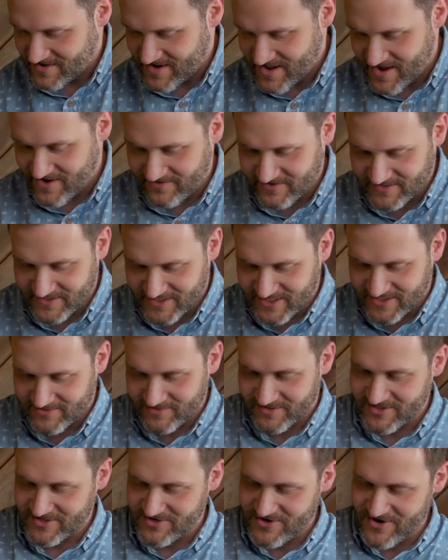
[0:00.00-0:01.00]
Now let's
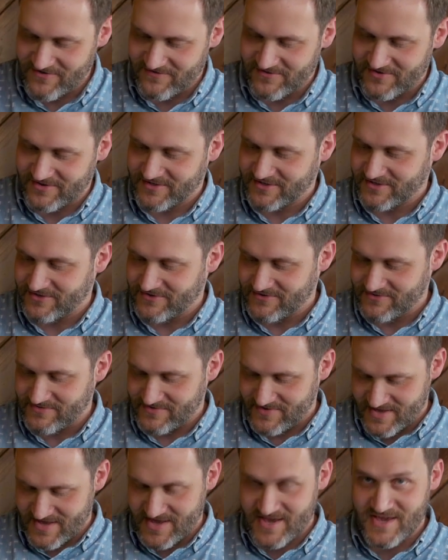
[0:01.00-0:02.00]
switch it over to
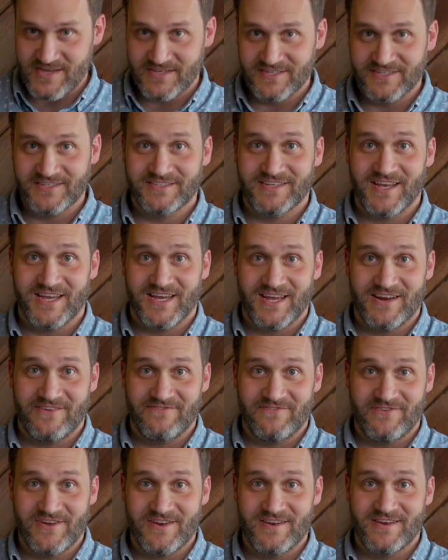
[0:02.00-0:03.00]
the
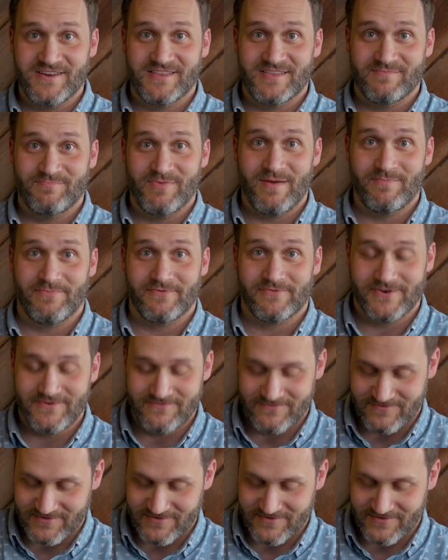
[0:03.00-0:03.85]
second one, the peppery